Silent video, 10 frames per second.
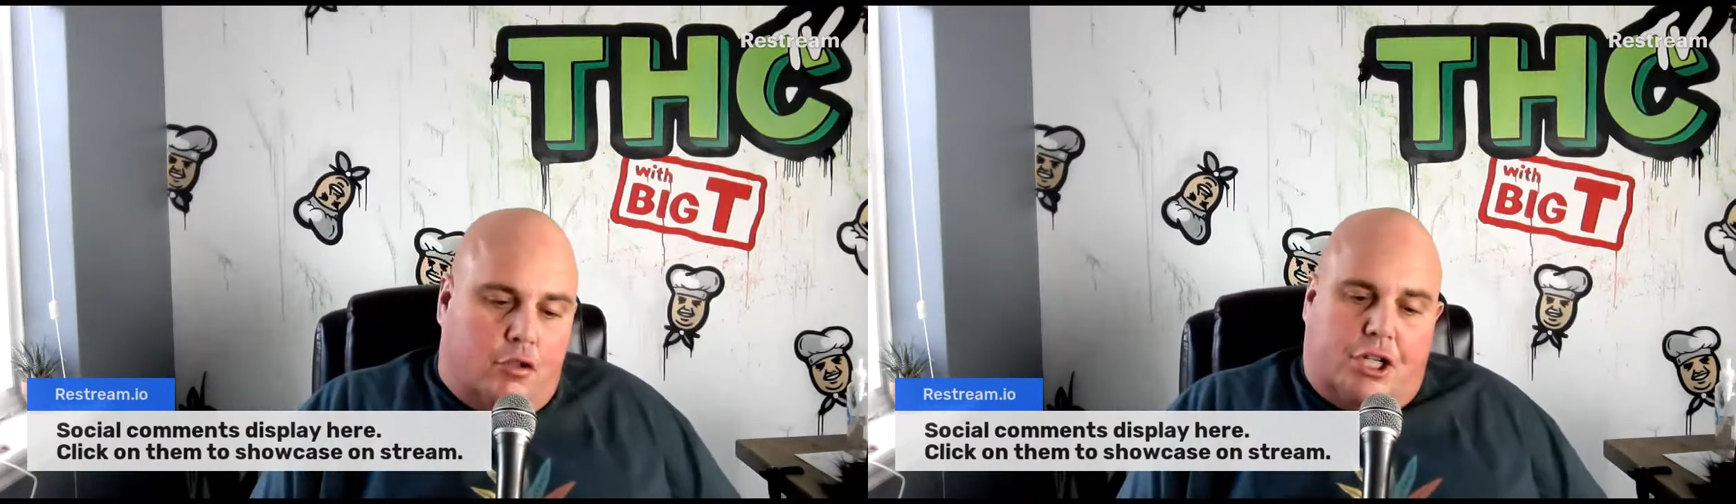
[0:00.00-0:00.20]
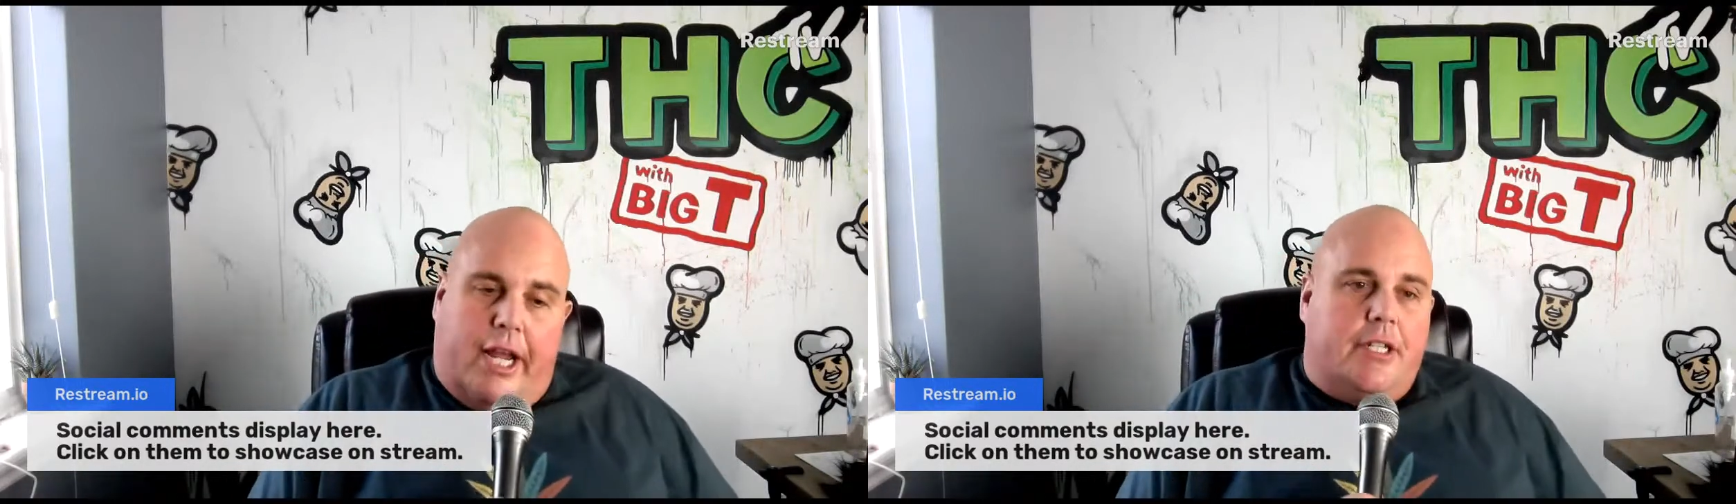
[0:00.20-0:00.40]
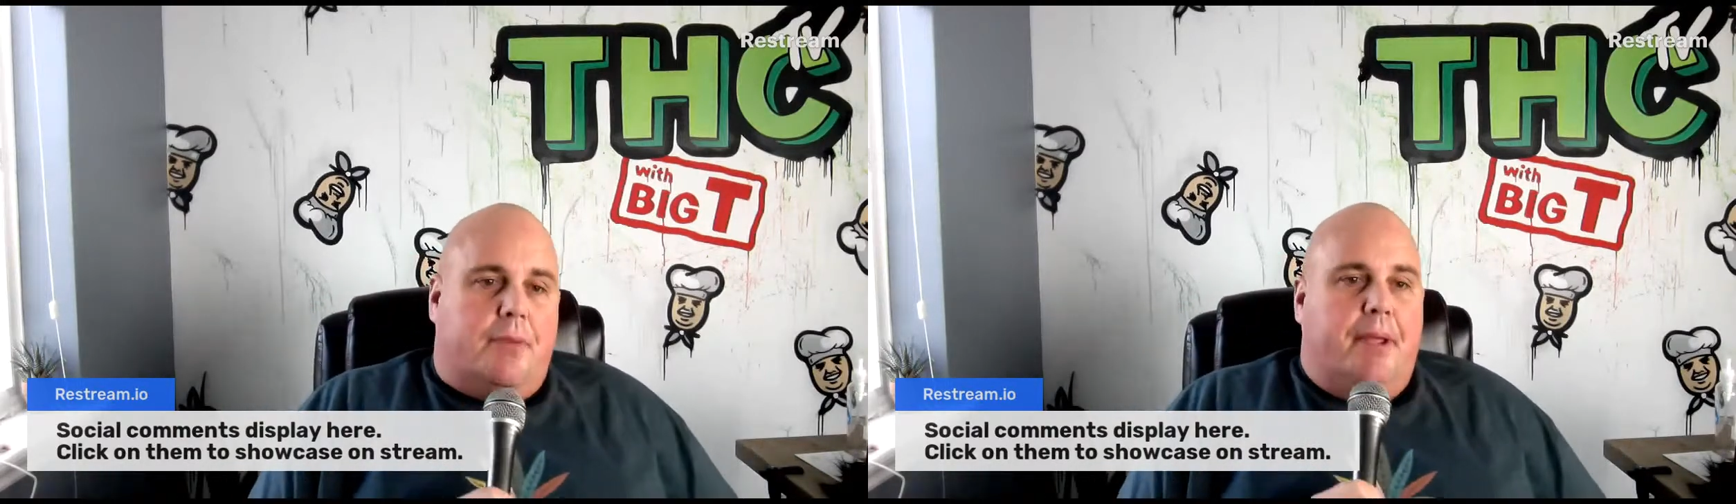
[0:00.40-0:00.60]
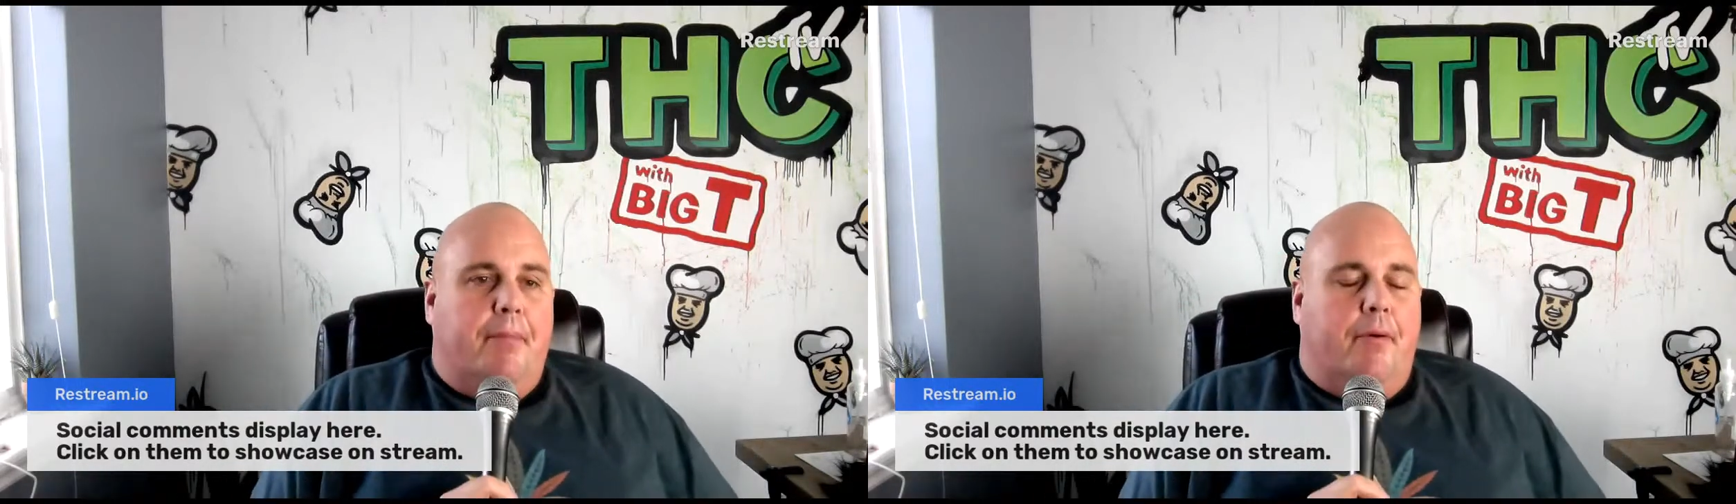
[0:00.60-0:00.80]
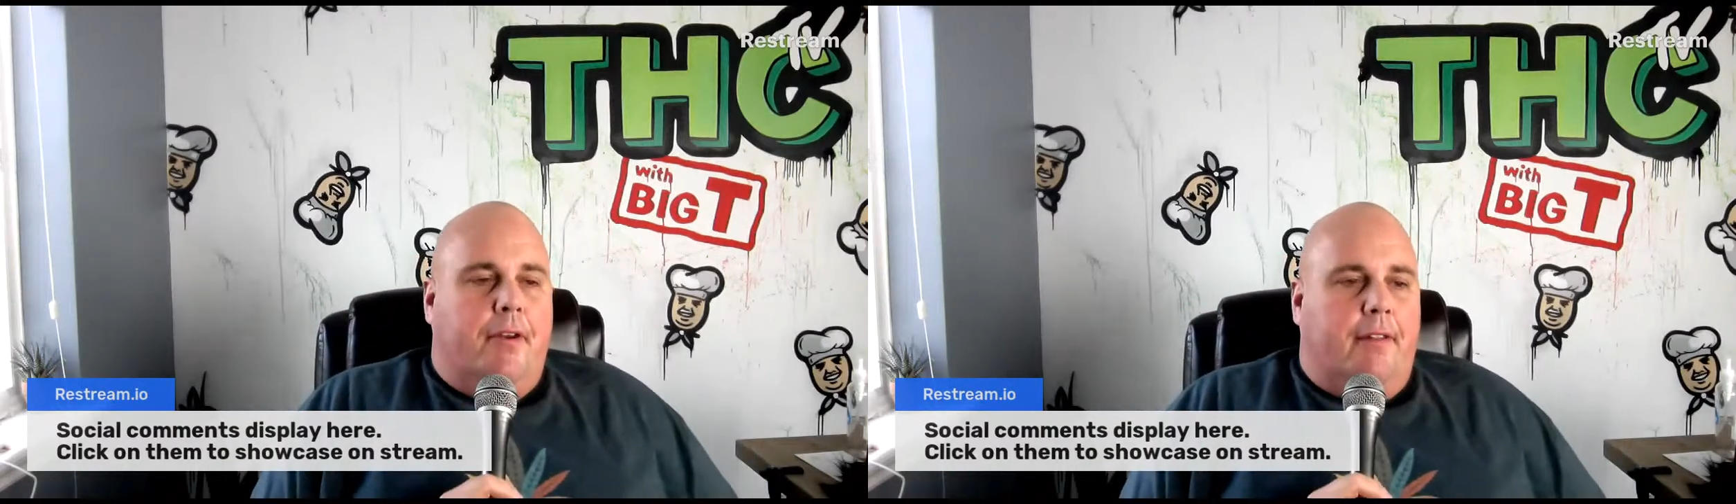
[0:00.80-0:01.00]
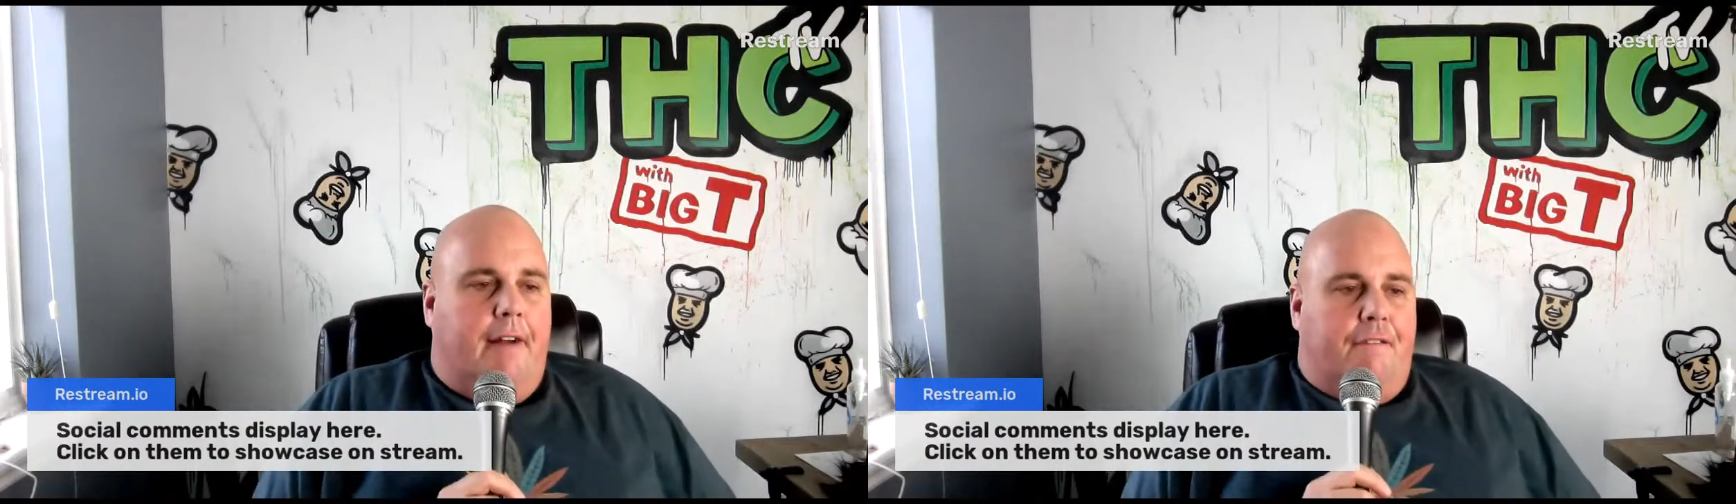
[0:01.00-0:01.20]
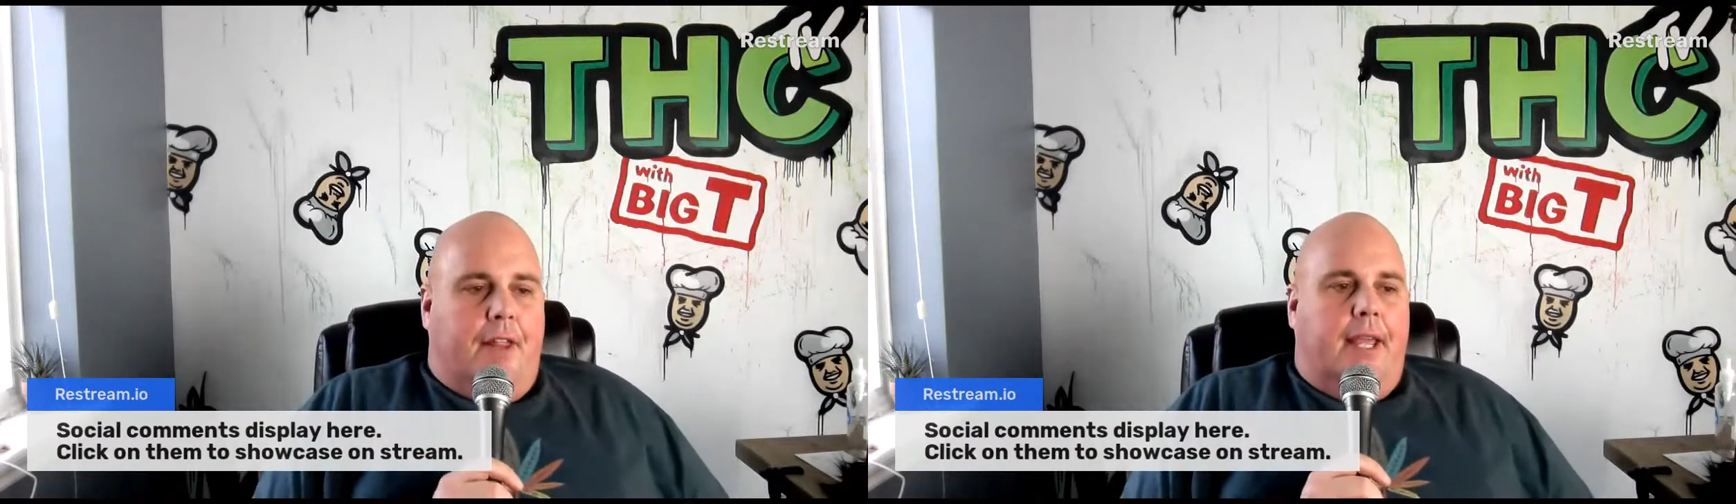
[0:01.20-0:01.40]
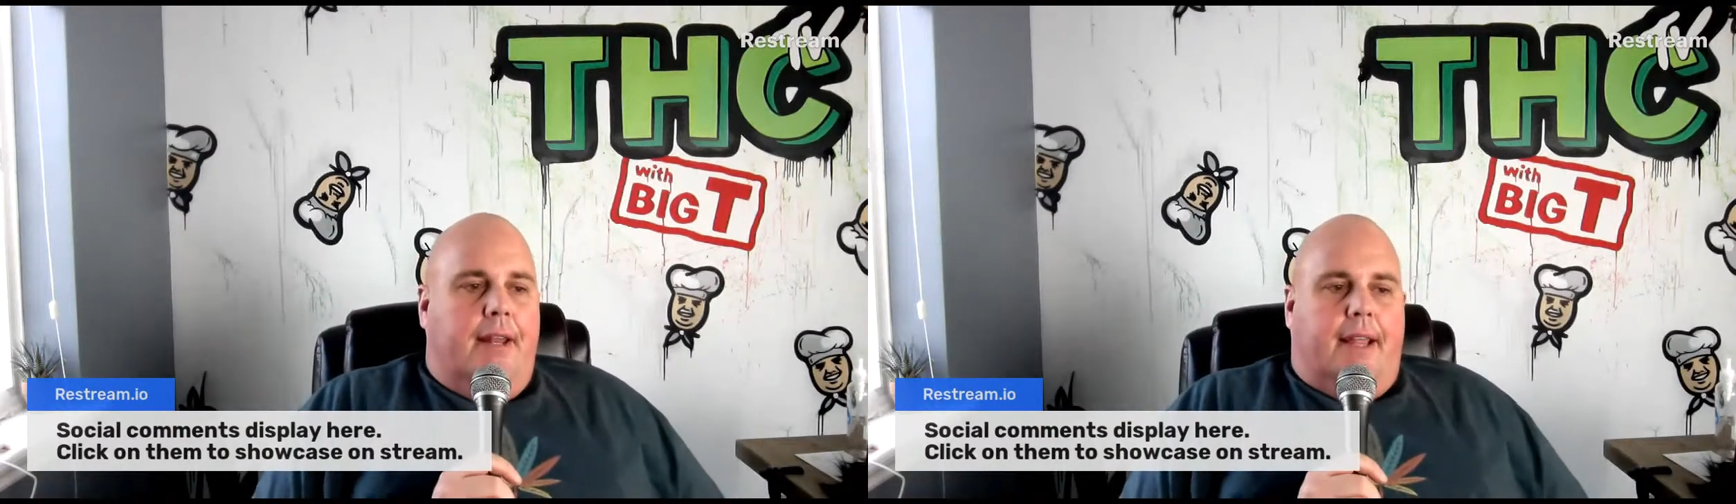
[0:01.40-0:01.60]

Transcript: change at people in the left lane.